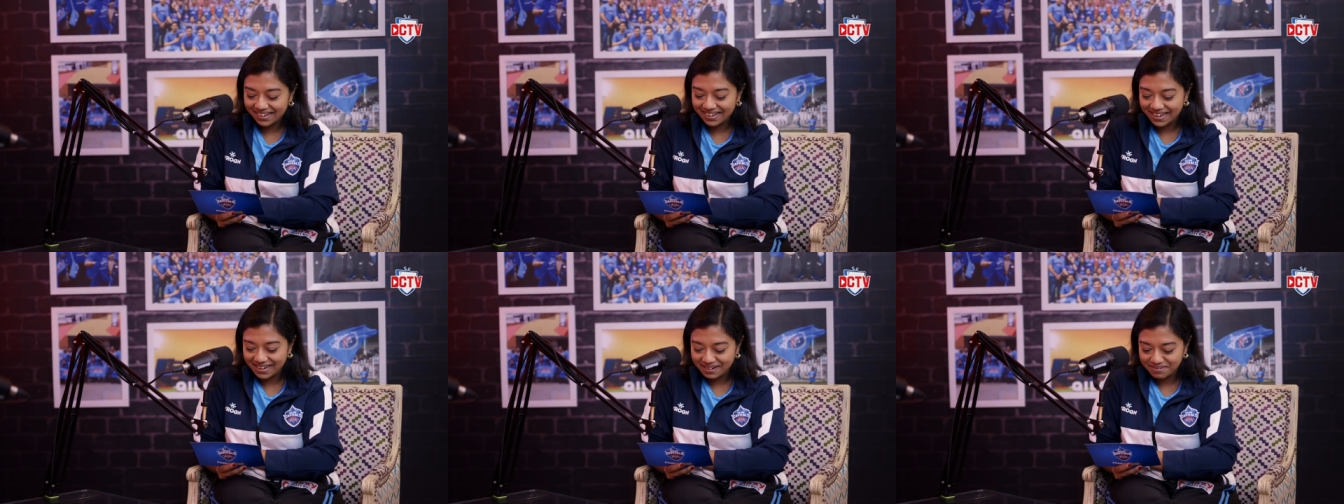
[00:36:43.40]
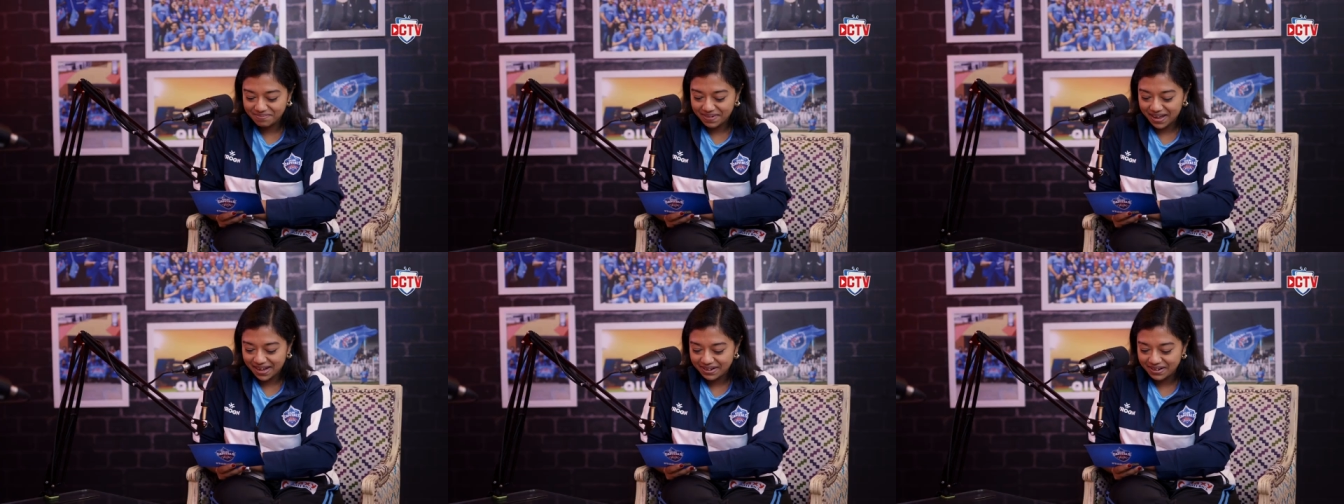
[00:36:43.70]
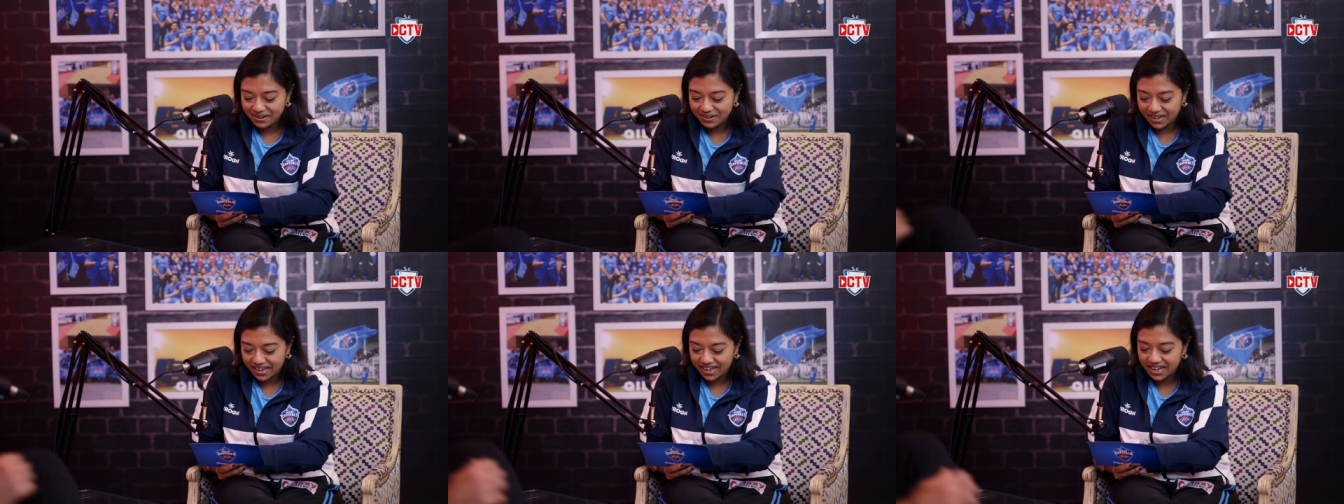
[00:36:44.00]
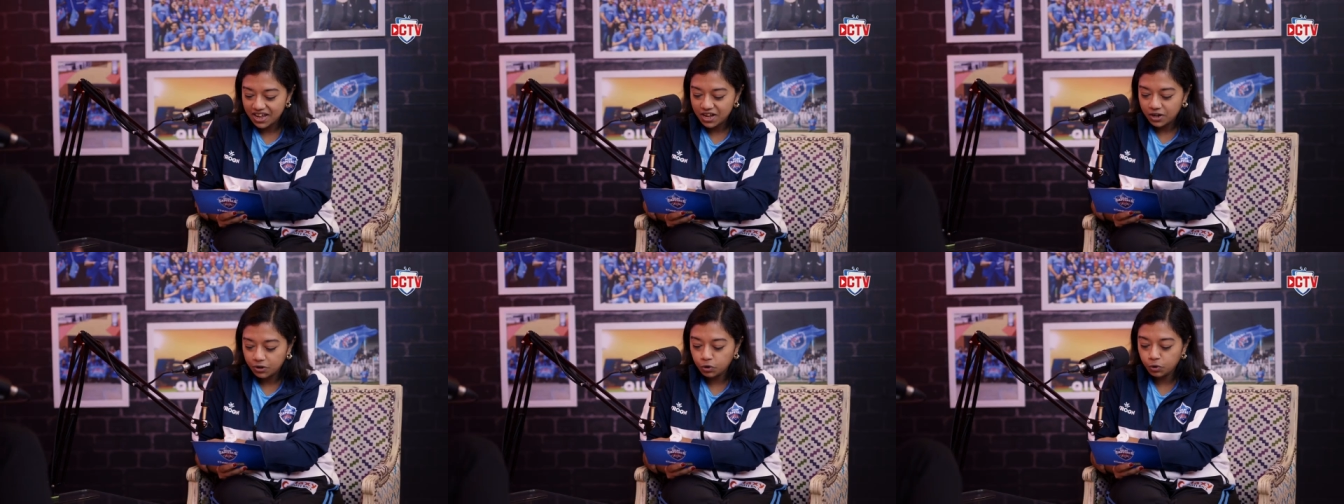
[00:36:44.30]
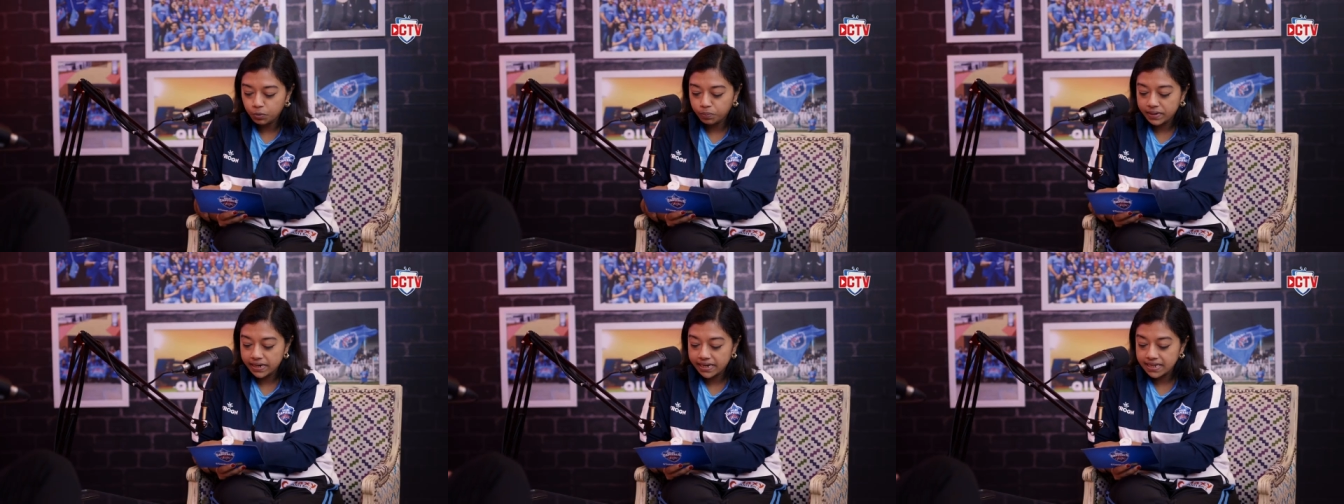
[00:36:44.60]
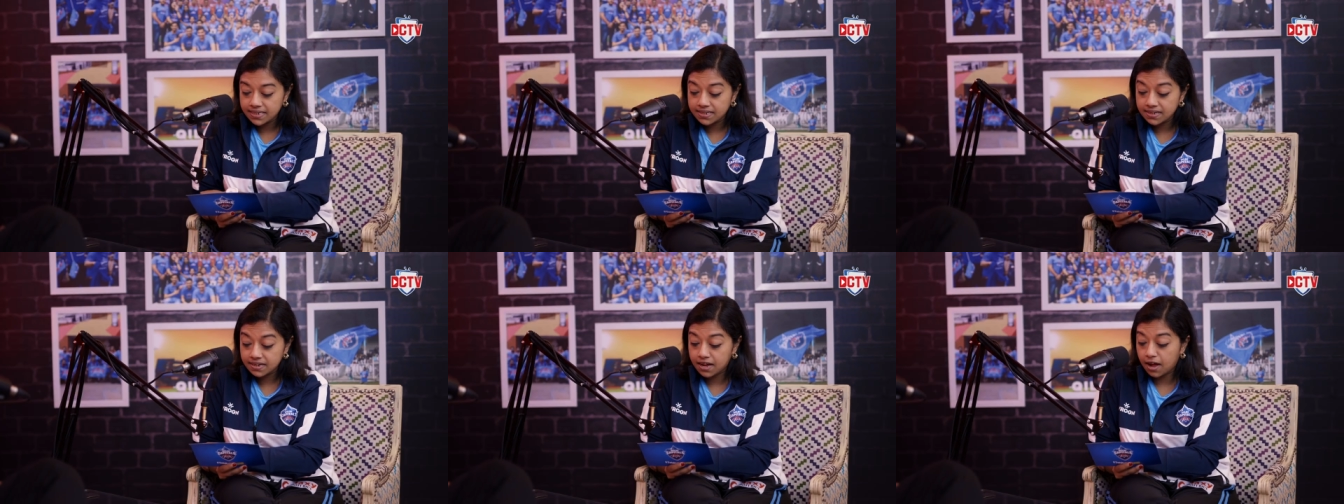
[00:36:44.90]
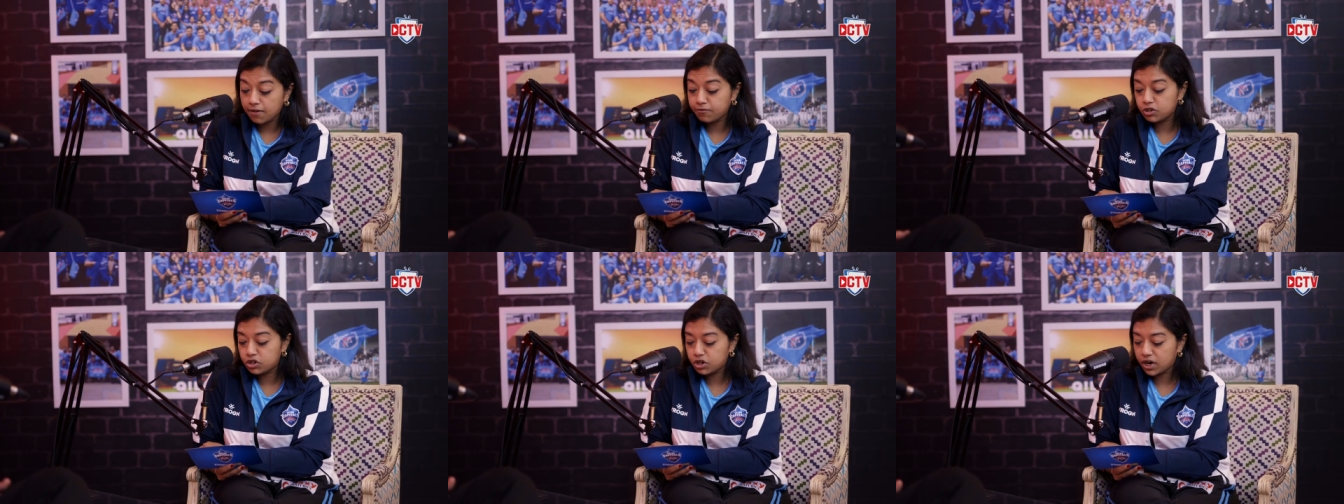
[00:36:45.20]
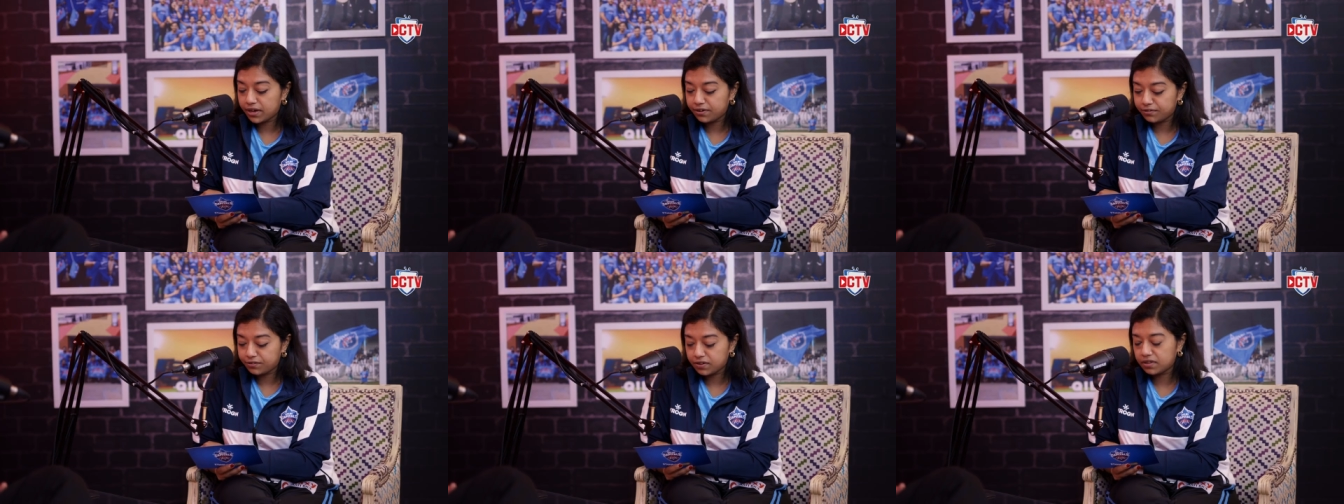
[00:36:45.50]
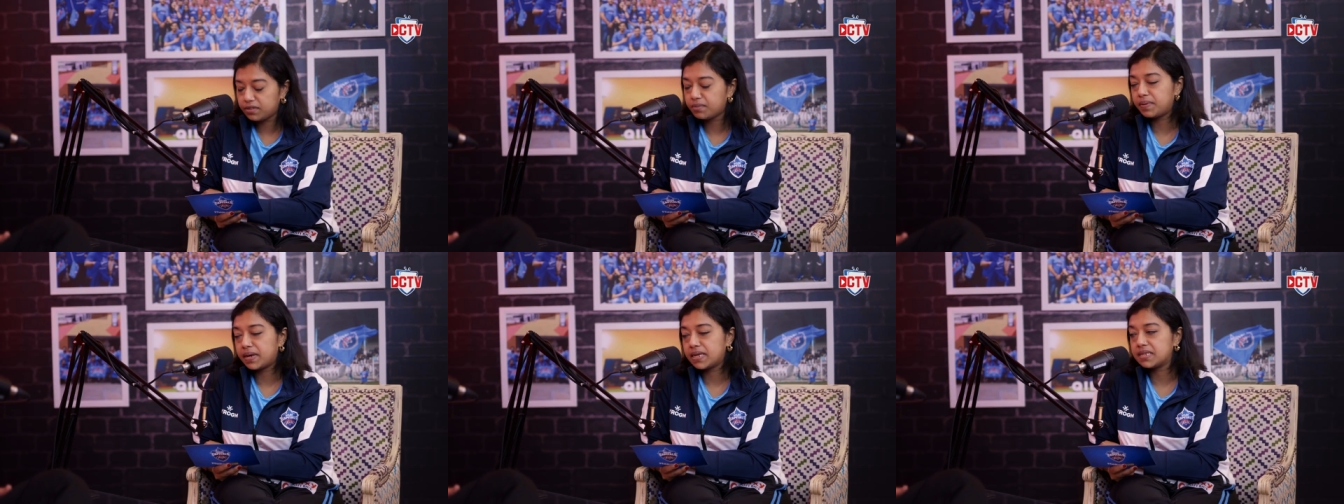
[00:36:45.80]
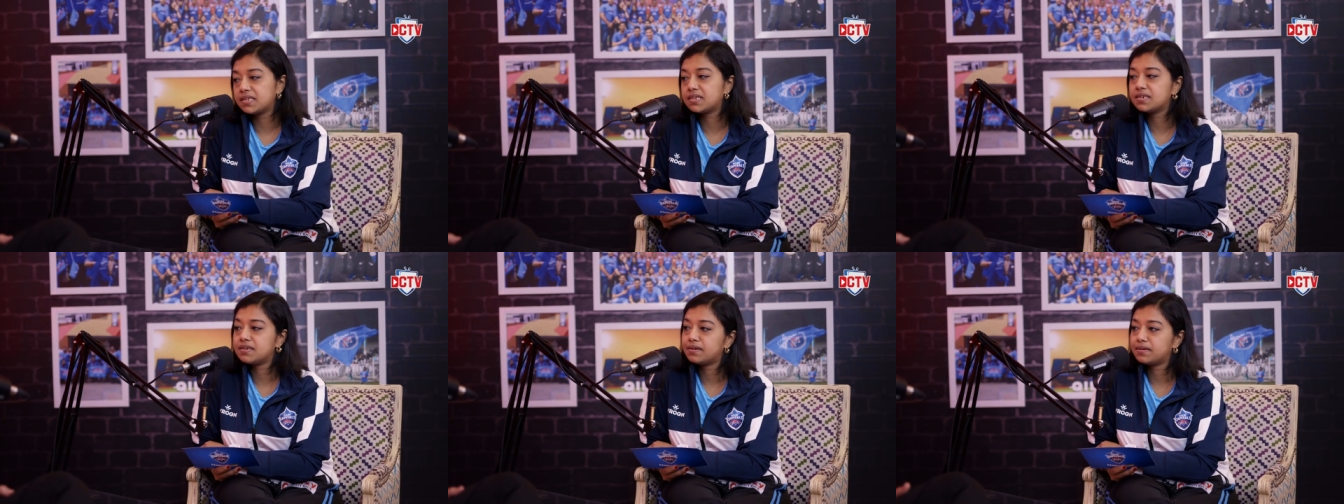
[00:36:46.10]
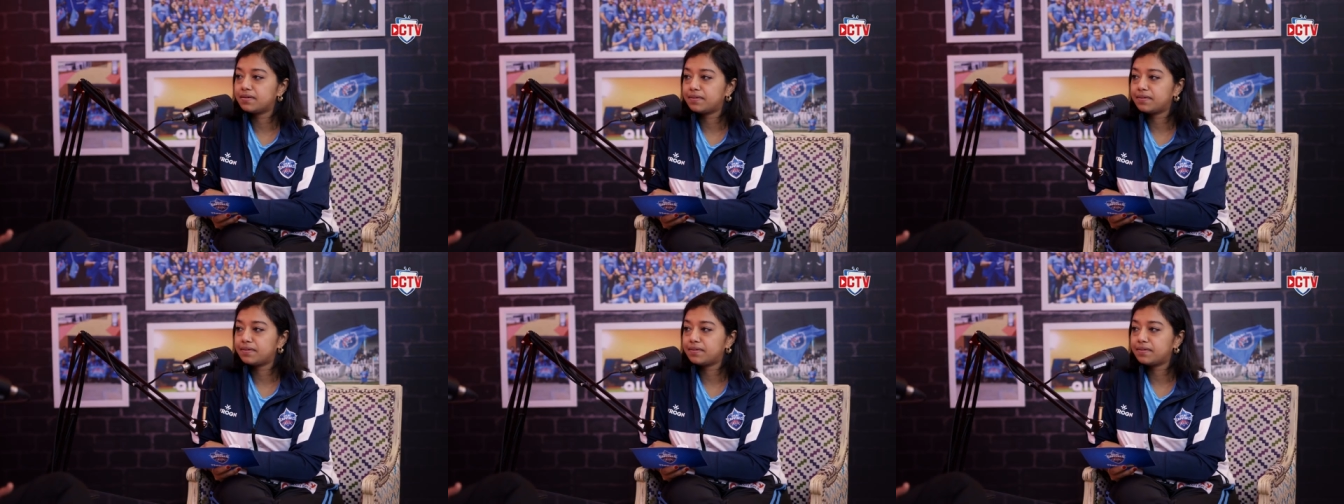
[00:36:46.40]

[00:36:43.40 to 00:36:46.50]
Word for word: Hitman. Okay. Who plays the cover drive the best?